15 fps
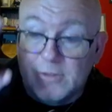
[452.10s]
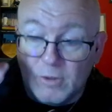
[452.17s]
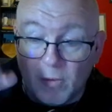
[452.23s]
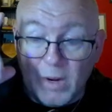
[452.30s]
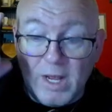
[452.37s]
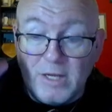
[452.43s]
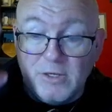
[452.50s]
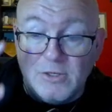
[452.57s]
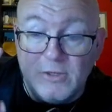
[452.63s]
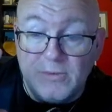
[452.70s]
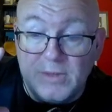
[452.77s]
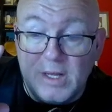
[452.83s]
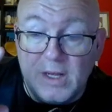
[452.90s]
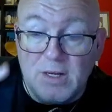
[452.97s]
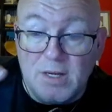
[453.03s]
Go ahead and
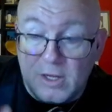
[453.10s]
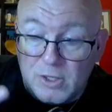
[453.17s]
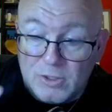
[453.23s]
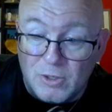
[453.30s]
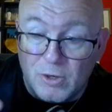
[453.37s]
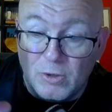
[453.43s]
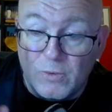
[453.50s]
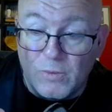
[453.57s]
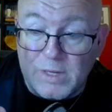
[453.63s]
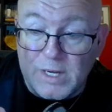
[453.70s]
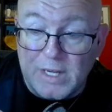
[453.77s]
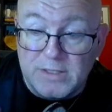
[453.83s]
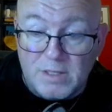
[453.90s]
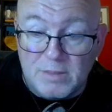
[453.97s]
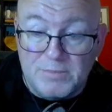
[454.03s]
do that. Go
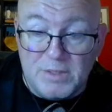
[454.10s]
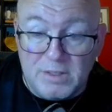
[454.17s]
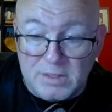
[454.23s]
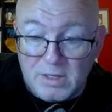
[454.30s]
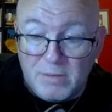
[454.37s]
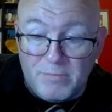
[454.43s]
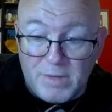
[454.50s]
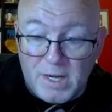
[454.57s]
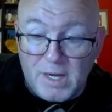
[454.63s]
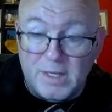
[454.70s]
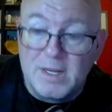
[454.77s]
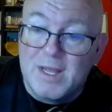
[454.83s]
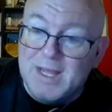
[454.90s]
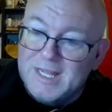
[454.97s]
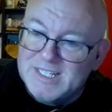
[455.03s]
create something, come back,
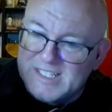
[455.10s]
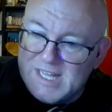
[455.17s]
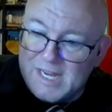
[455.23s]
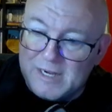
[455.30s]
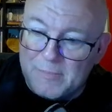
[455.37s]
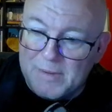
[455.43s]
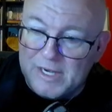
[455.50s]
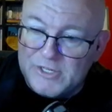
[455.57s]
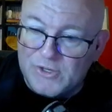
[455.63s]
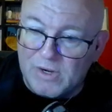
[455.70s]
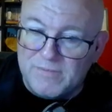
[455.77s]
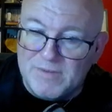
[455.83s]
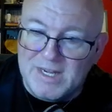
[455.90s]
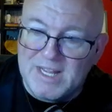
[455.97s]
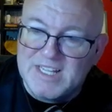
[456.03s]
take a picture
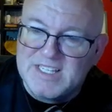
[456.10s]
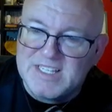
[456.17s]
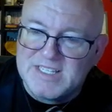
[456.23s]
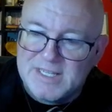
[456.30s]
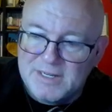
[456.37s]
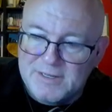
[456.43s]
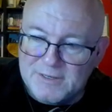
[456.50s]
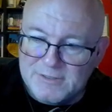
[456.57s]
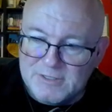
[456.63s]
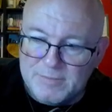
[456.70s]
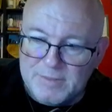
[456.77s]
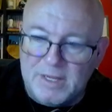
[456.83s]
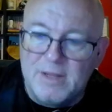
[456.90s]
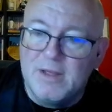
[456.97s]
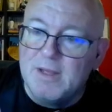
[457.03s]
of it, send it to
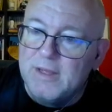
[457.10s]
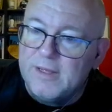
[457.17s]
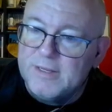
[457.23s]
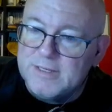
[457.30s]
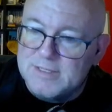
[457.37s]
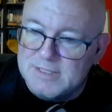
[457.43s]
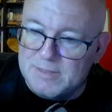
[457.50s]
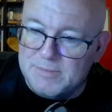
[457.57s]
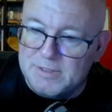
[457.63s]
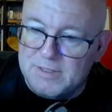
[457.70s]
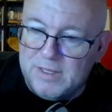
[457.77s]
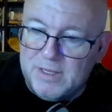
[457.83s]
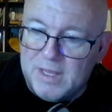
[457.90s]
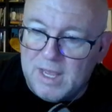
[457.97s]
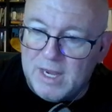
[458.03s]
me.
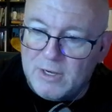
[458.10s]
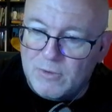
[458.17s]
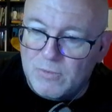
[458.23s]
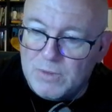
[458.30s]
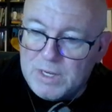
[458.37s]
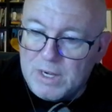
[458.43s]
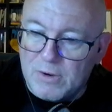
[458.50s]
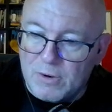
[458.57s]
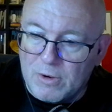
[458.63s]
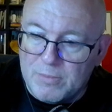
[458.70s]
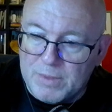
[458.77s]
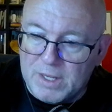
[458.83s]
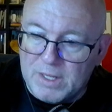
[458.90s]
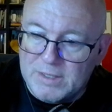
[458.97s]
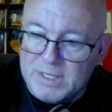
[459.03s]
Timothy at
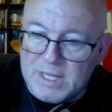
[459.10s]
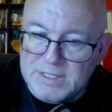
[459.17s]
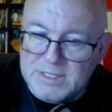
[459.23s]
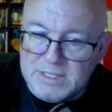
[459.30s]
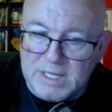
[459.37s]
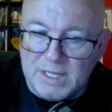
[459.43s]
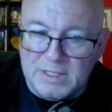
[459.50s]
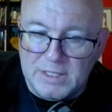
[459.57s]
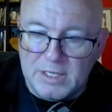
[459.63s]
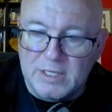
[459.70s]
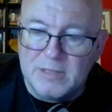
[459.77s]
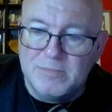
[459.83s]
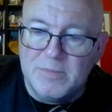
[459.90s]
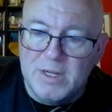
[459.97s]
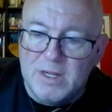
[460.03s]

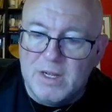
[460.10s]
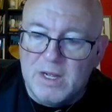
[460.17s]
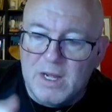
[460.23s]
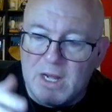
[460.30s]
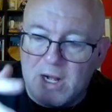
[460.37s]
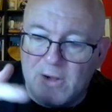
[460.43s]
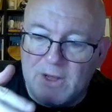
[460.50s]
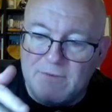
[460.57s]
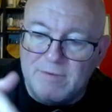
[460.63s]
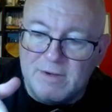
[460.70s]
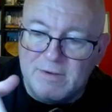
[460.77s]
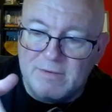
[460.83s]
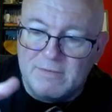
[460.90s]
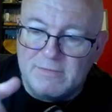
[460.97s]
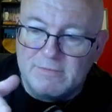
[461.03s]
createartpodcast.com. I'll have
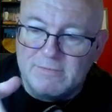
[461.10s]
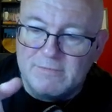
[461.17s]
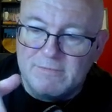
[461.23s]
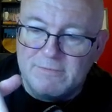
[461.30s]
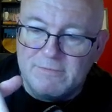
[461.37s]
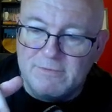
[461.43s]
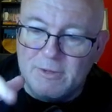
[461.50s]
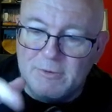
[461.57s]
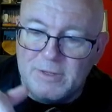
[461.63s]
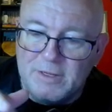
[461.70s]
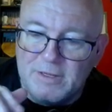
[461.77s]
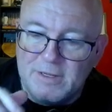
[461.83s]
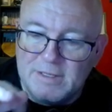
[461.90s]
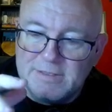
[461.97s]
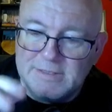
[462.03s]
it
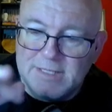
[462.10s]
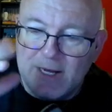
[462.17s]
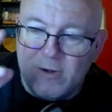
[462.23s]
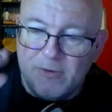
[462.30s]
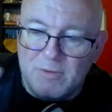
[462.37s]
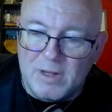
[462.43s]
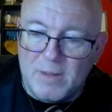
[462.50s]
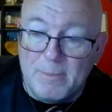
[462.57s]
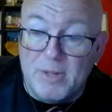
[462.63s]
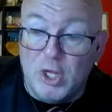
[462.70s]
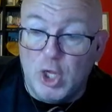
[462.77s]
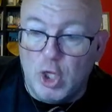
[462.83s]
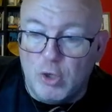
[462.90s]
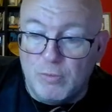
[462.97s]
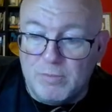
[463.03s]
floating down
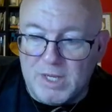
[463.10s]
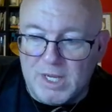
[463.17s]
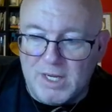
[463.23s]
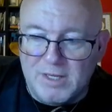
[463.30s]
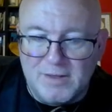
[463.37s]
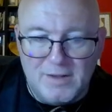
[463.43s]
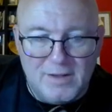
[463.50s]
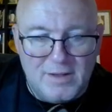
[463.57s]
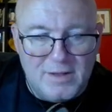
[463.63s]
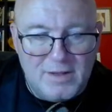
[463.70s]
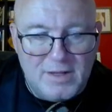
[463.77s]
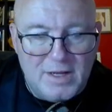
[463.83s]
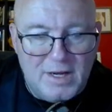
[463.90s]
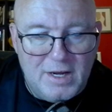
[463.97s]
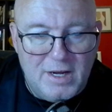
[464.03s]
below me
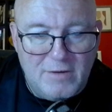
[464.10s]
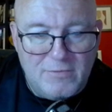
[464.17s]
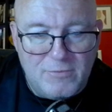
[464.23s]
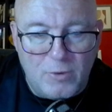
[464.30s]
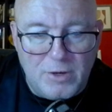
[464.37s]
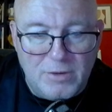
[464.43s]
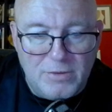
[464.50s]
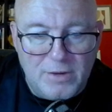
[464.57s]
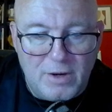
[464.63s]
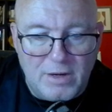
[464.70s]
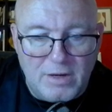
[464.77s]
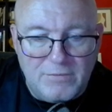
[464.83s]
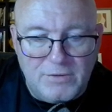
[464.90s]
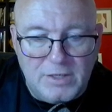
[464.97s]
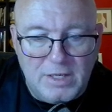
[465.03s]
for you there
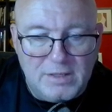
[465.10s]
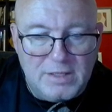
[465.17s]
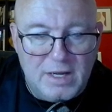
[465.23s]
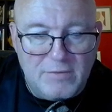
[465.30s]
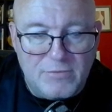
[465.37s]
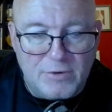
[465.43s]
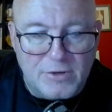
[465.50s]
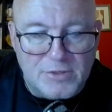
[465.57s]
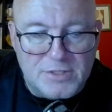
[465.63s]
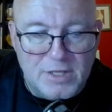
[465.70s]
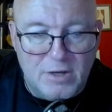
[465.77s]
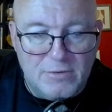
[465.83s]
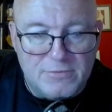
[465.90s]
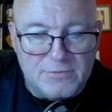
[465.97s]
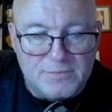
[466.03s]
if you need that for
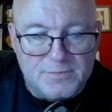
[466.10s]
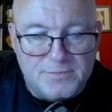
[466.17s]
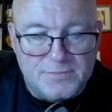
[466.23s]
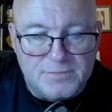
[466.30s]
yourself.